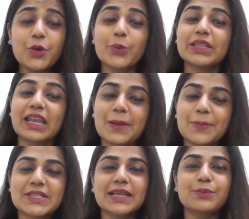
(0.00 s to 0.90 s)
with an
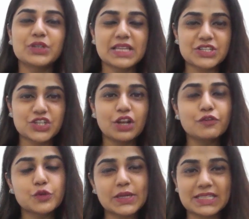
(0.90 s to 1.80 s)
upside potential of
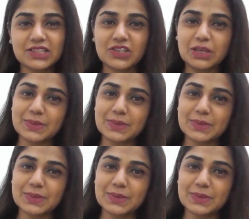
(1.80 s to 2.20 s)
23%.